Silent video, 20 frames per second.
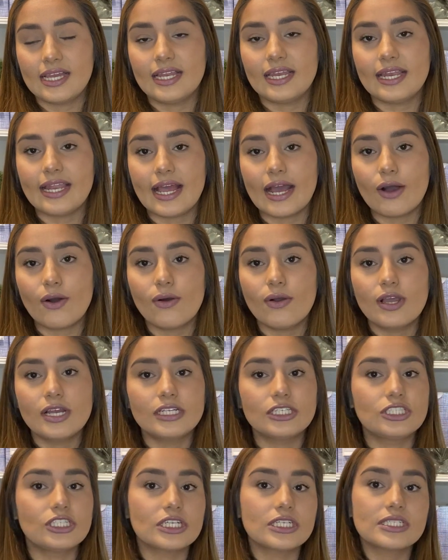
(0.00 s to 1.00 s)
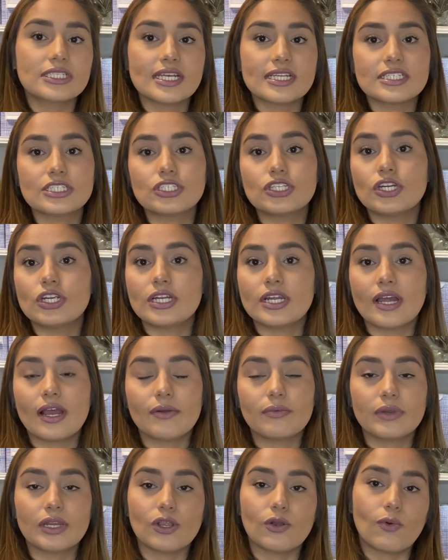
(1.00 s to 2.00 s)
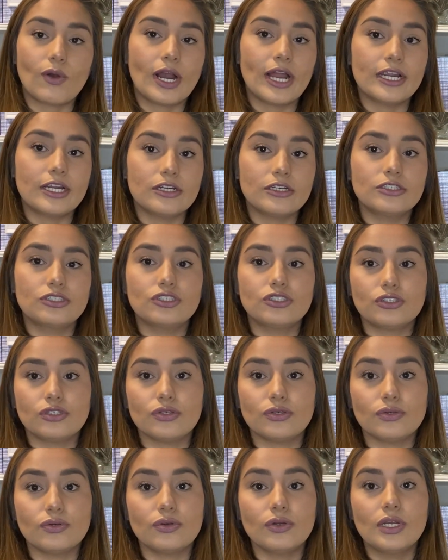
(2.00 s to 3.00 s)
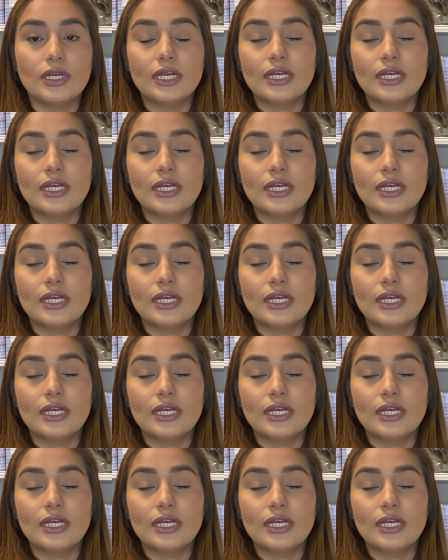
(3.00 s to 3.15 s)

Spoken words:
Now, just as they're not required to